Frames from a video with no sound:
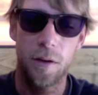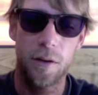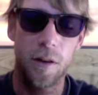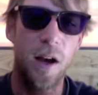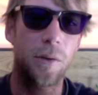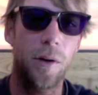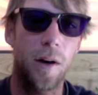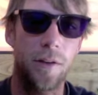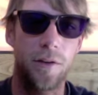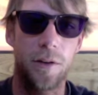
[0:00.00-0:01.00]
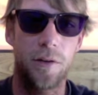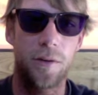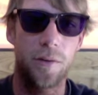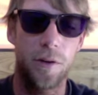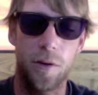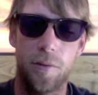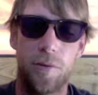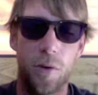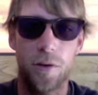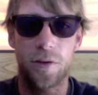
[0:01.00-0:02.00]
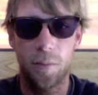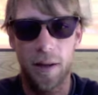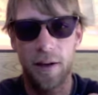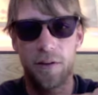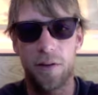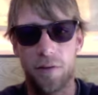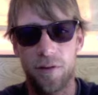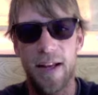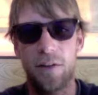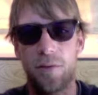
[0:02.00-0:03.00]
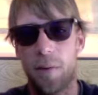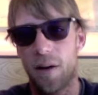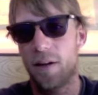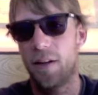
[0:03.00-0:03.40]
the lock rock is gonna, force the blade to the flat spot,